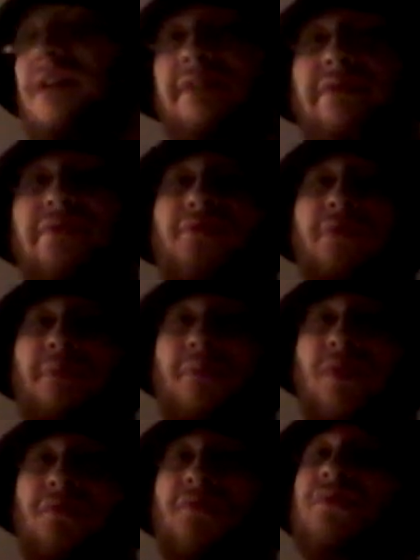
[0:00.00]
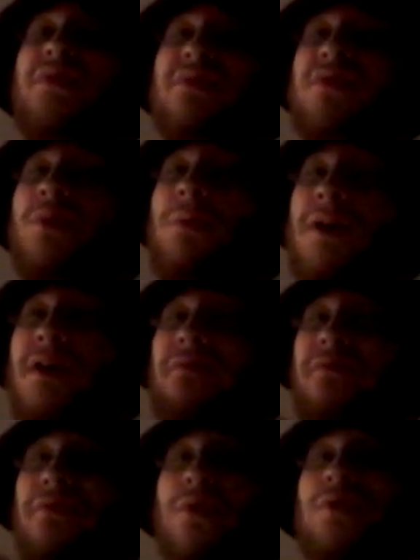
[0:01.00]
If they're
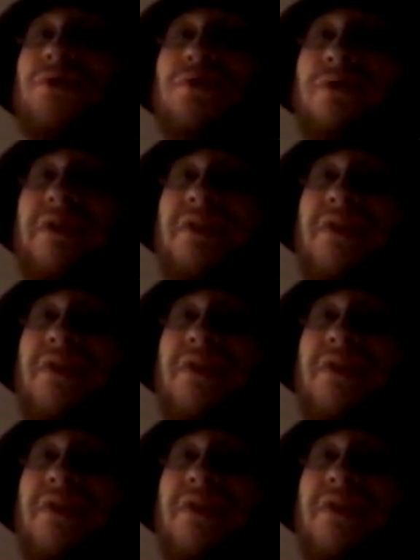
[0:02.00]
bringing Vergil